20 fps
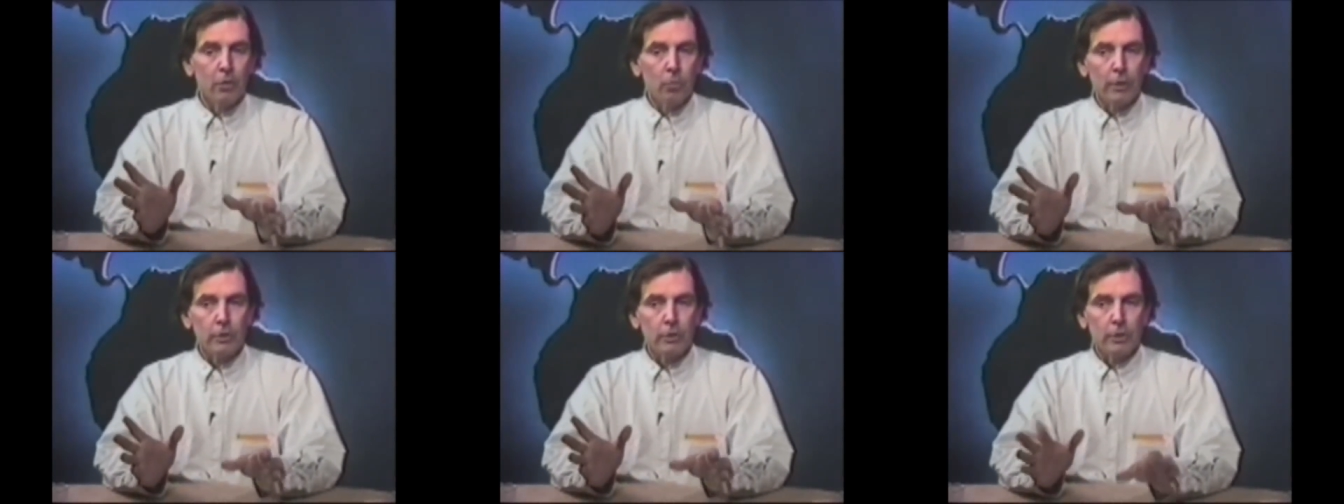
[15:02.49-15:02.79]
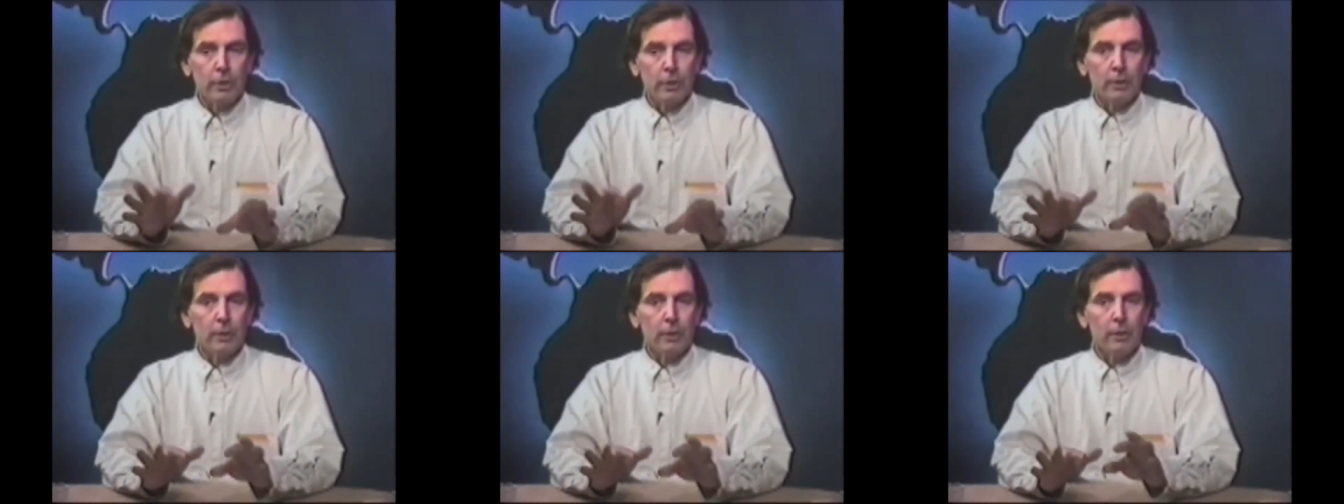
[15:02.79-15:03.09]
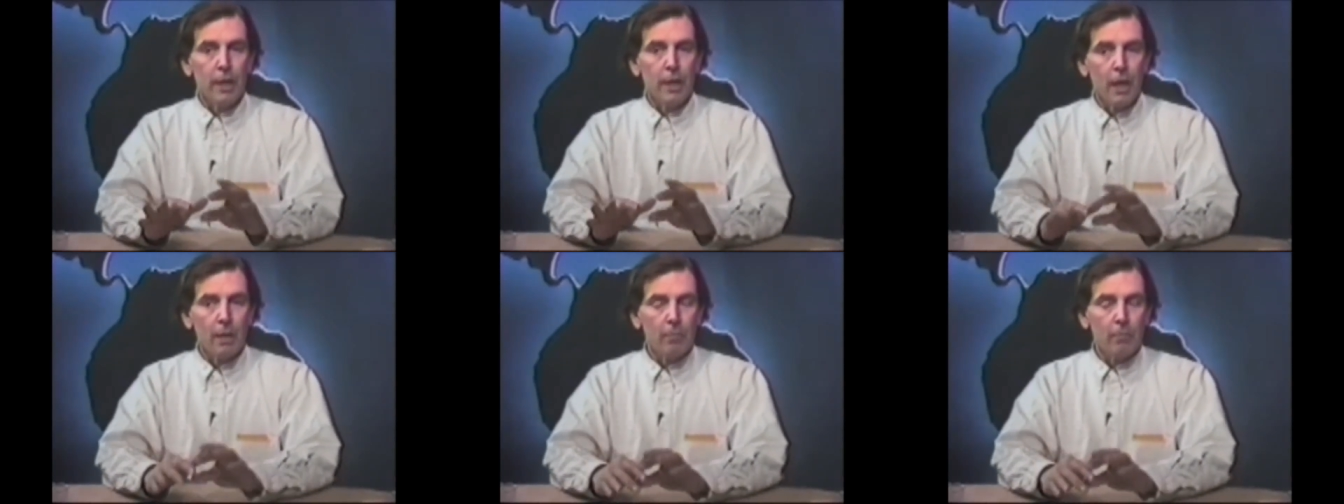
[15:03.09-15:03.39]
which in the
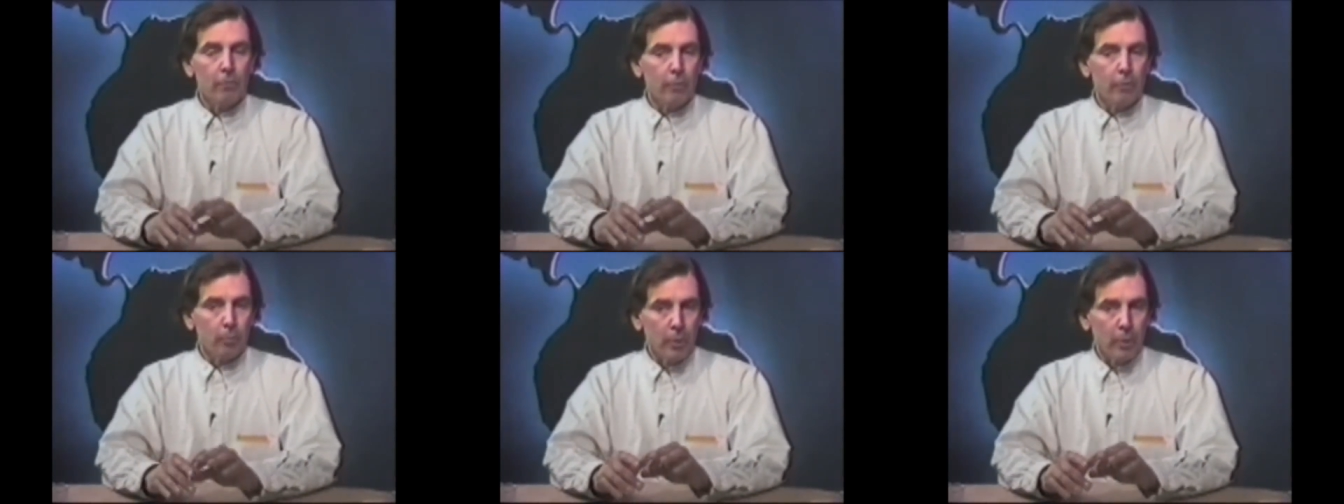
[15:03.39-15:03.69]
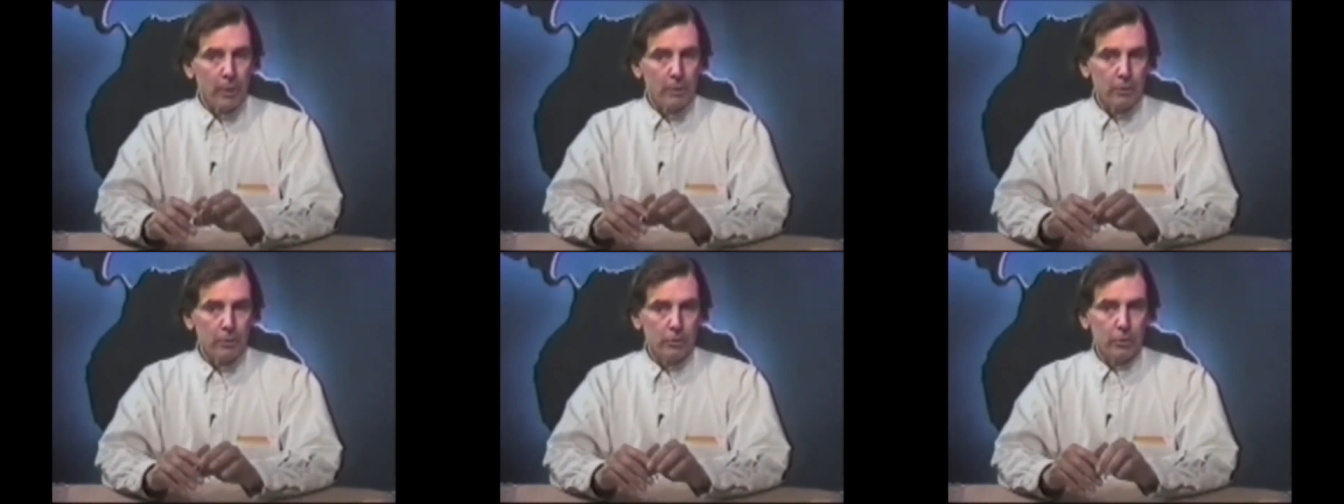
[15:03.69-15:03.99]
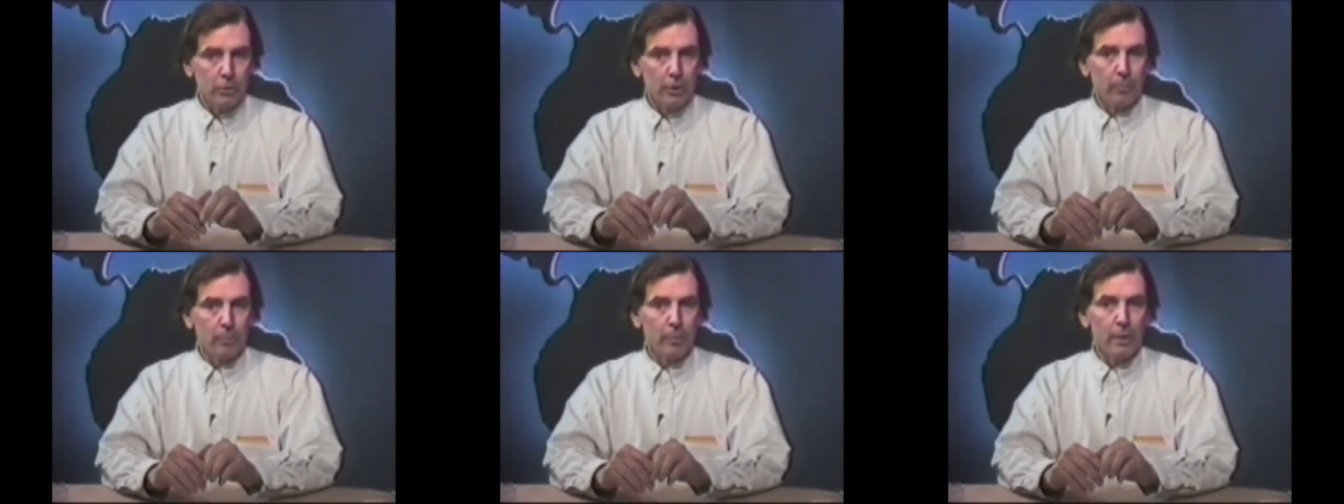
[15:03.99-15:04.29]
name of
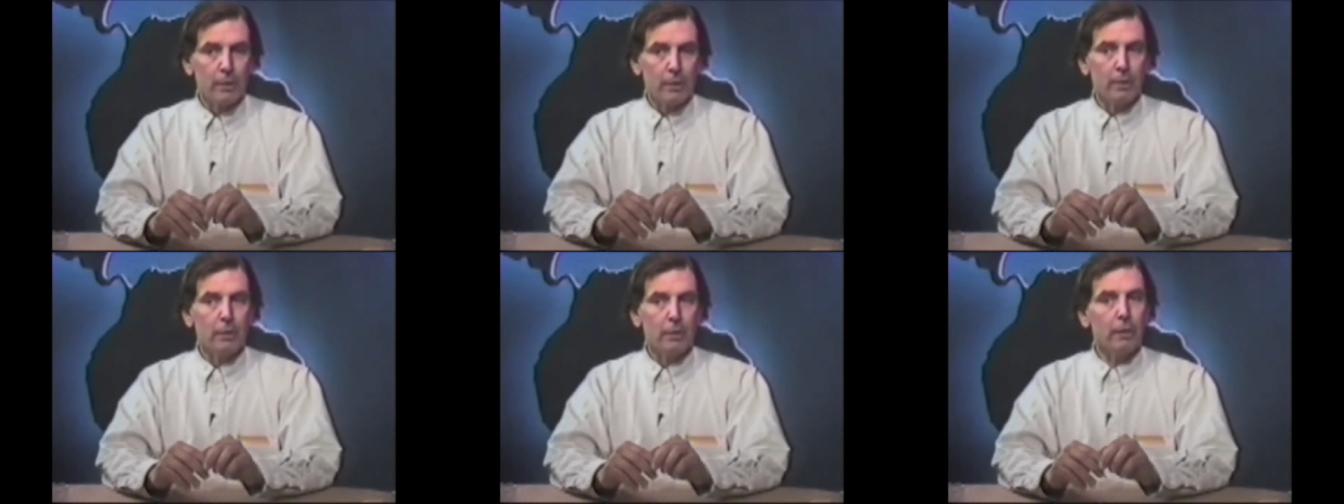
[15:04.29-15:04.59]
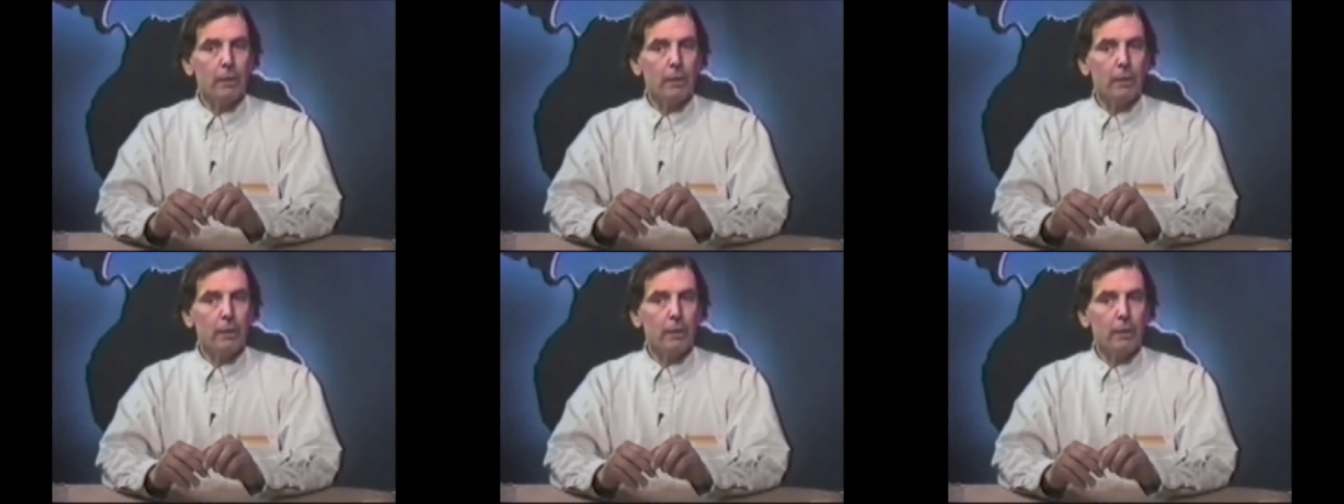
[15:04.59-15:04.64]
apprenticeship and